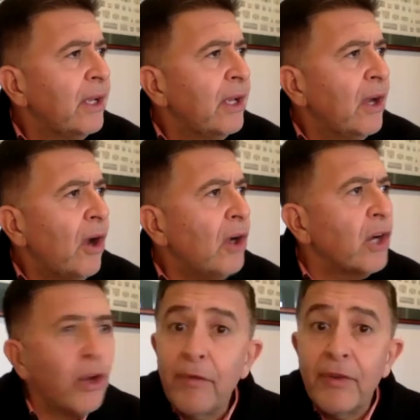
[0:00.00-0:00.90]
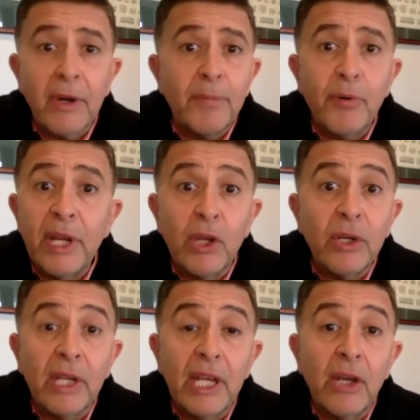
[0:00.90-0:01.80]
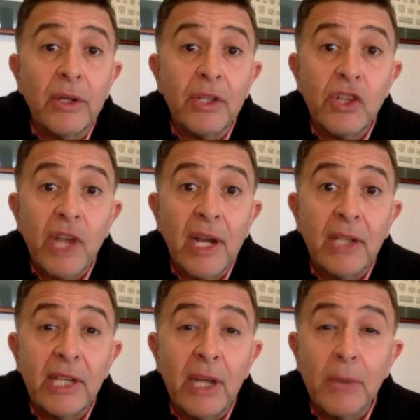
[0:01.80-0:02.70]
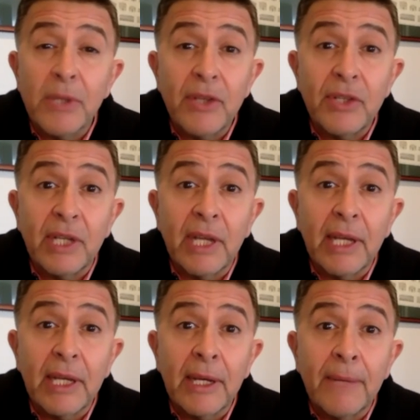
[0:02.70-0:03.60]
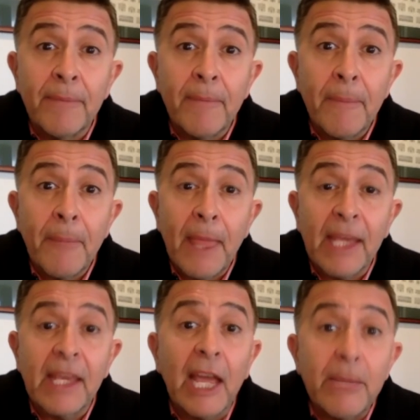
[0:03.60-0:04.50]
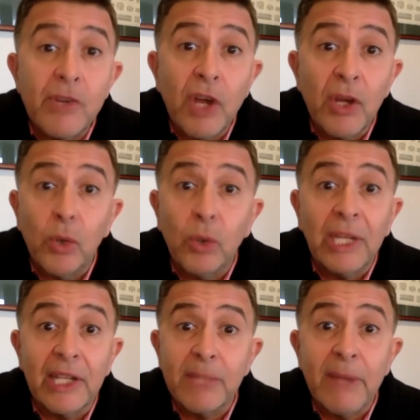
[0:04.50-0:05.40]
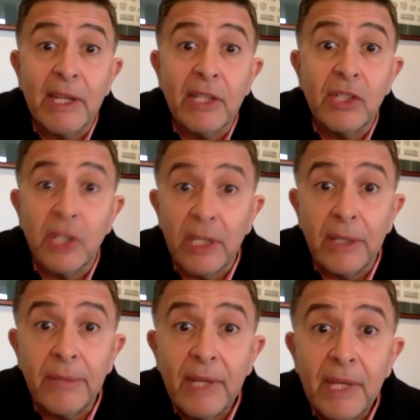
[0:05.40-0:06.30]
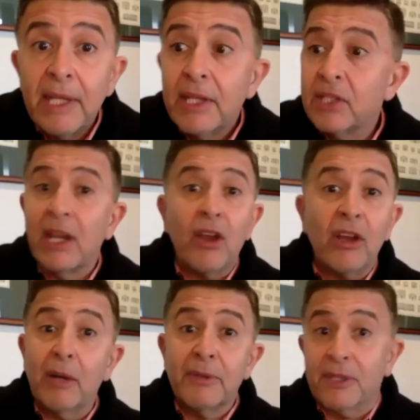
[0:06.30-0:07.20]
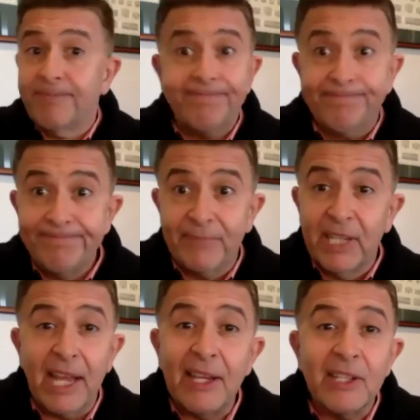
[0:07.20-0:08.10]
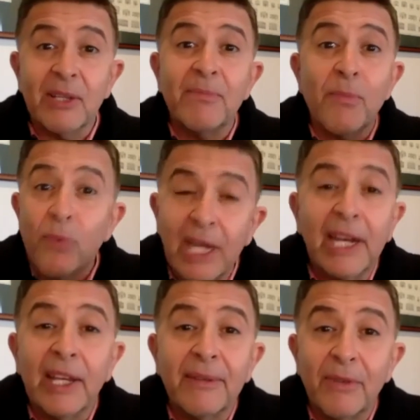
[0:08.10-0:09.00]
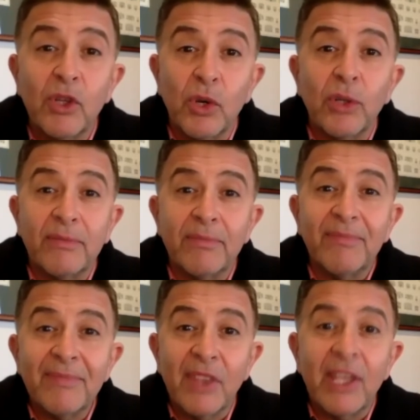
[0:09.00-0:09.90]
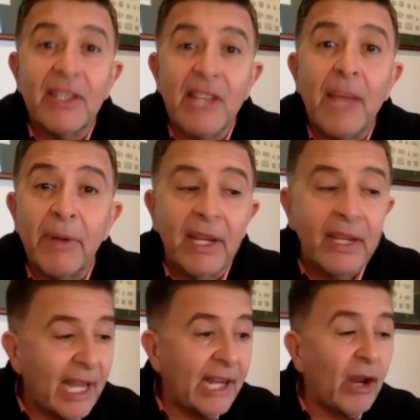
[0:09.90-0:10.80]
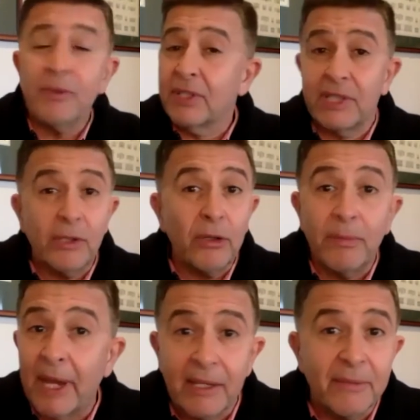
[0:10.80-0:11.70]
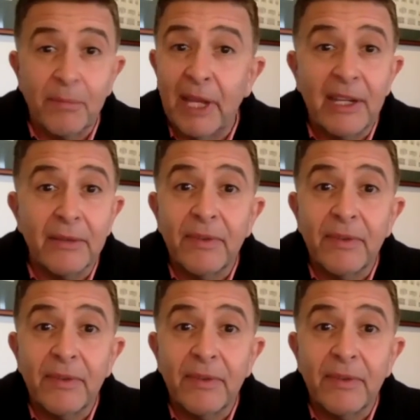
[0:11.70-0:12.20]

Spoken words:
I got offered a pretty good gig on Channel 10. I was hosting a game show called Let's Make a Deal. So, like, I was getting some really good things happening, and I was still making plenty of